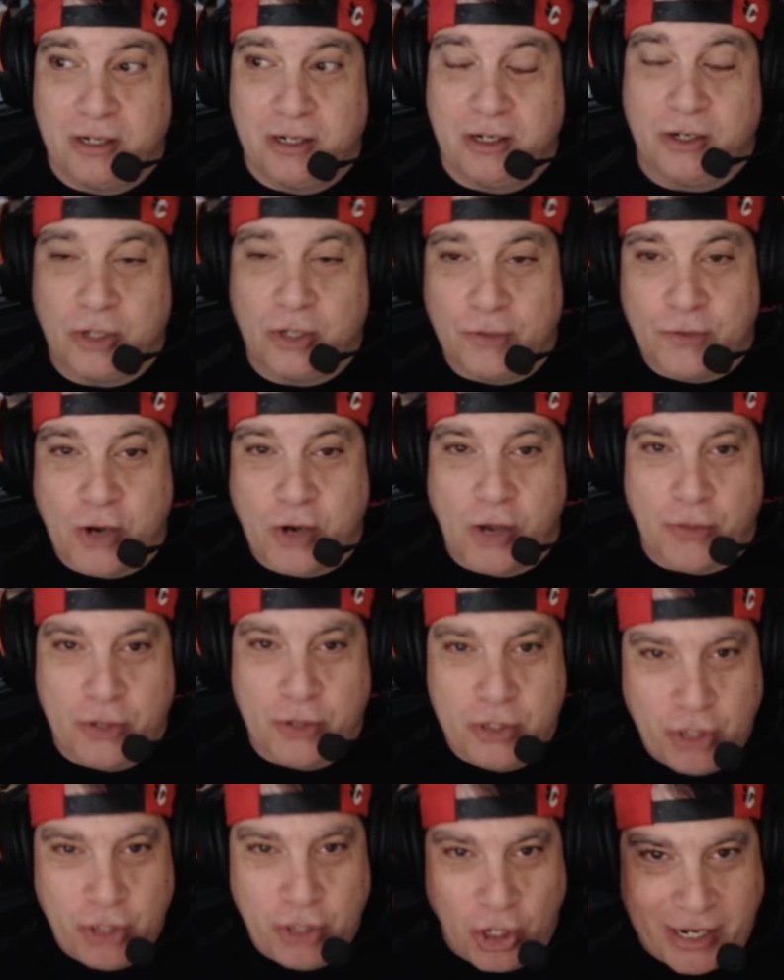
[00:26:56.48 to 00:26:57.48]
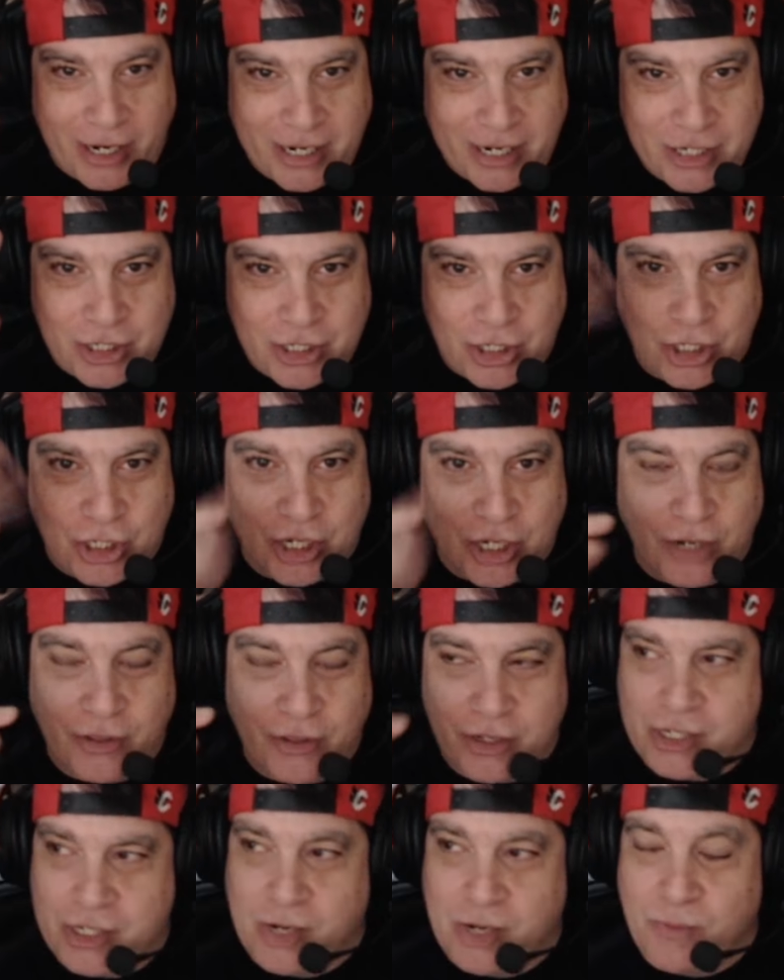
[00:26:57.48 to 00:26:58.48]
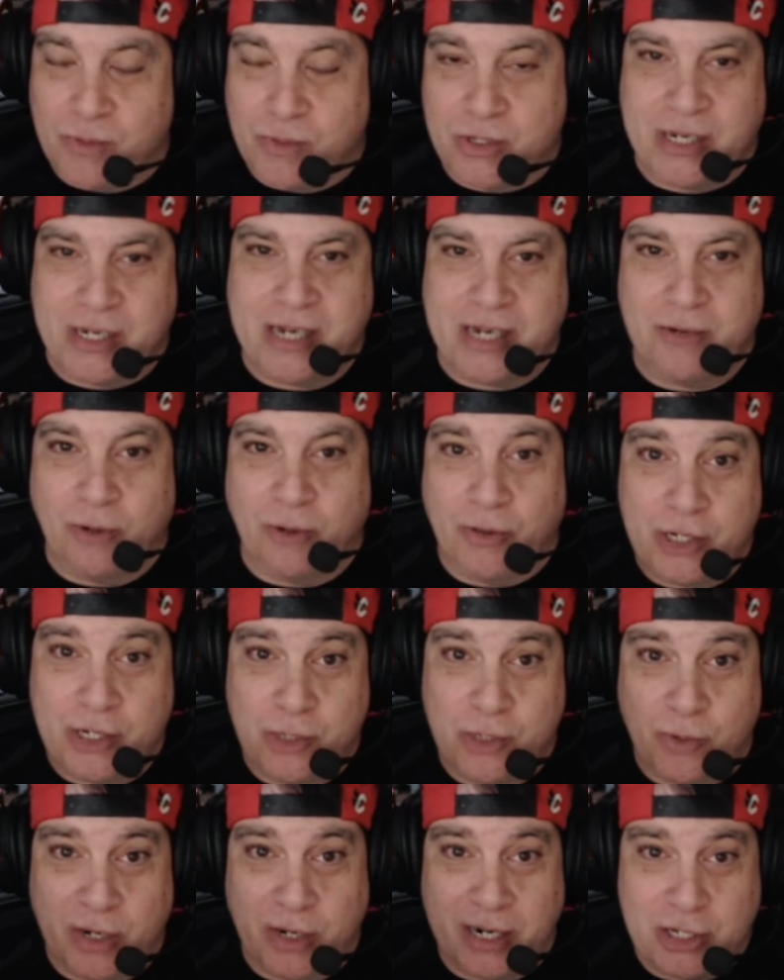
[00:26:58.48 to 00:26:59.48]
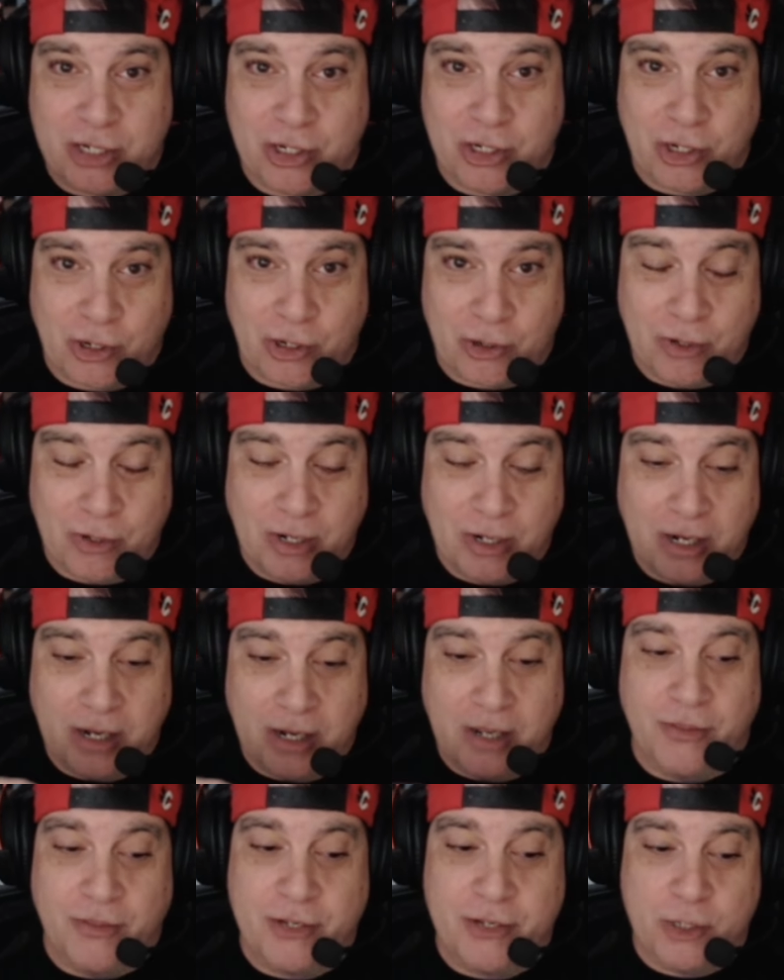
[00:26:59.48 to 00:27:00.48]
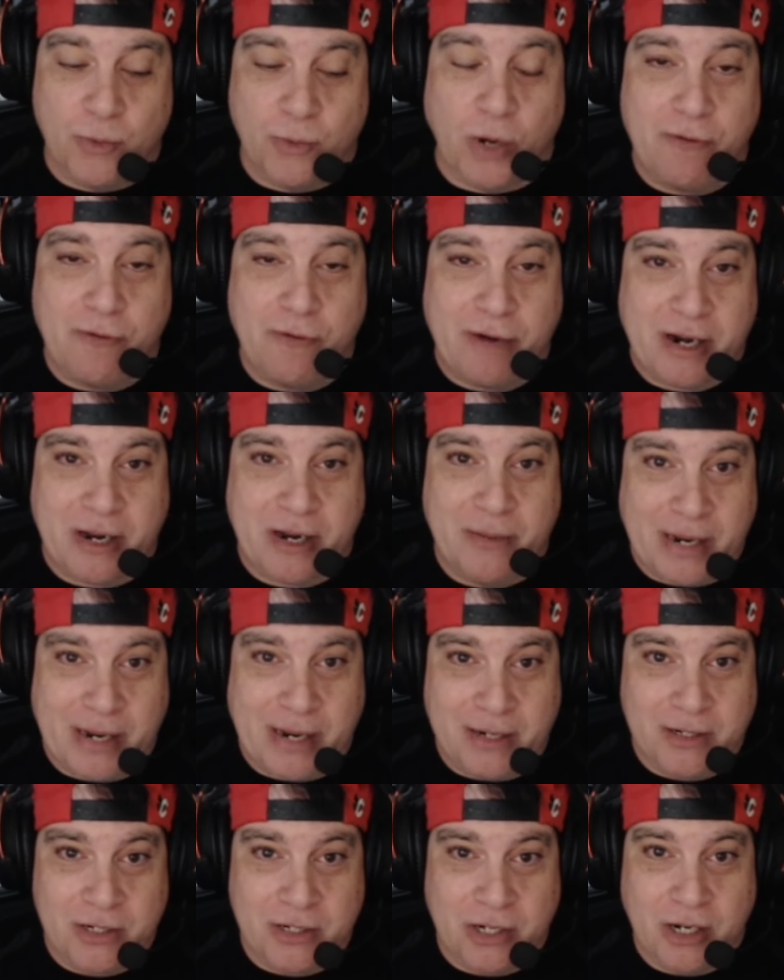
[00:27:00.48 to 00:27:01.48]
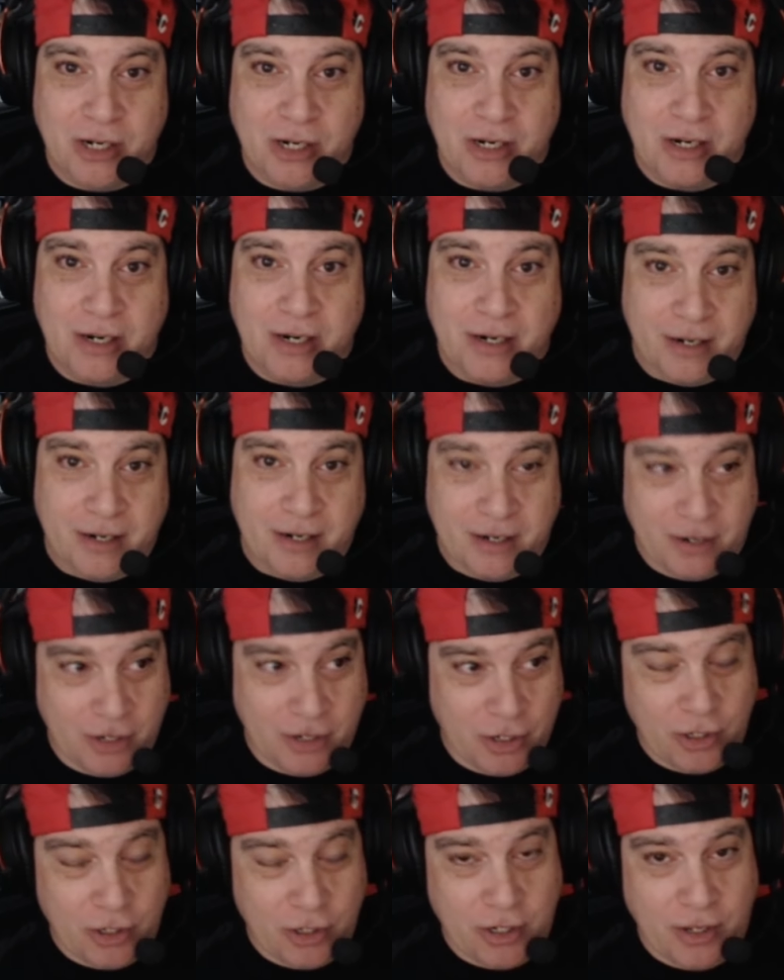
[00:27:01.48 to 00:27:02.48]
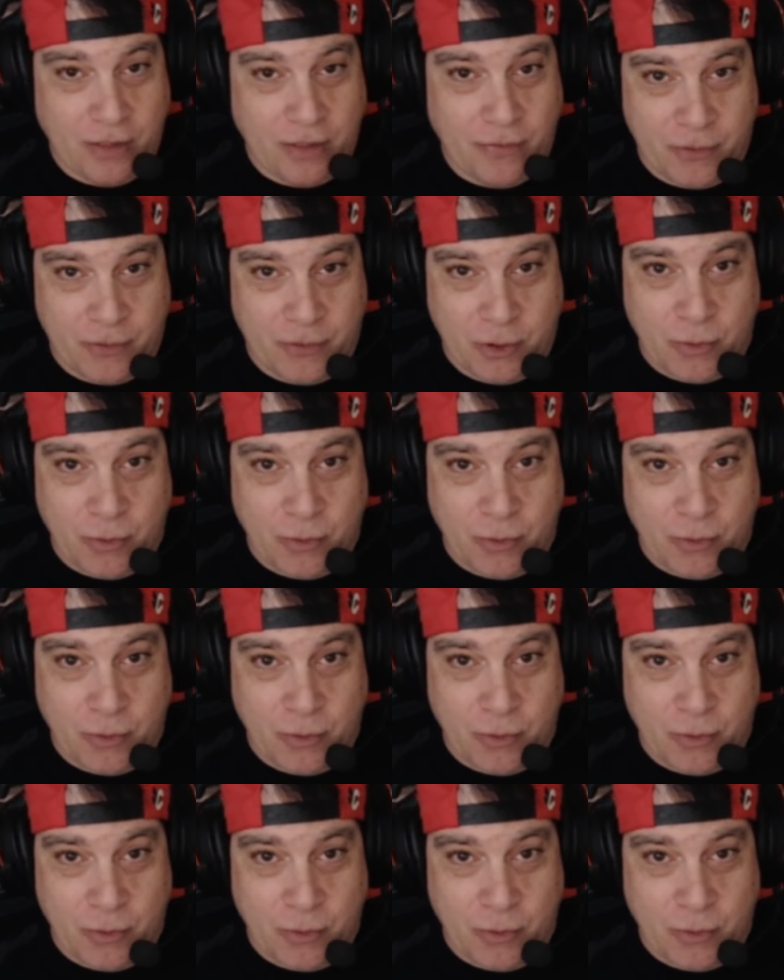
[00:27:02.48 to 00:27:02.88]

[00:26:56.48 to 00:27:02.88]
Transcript: you've got the knowledge that someone's saying, "Well, this is what you need to do. This is what I recommend." You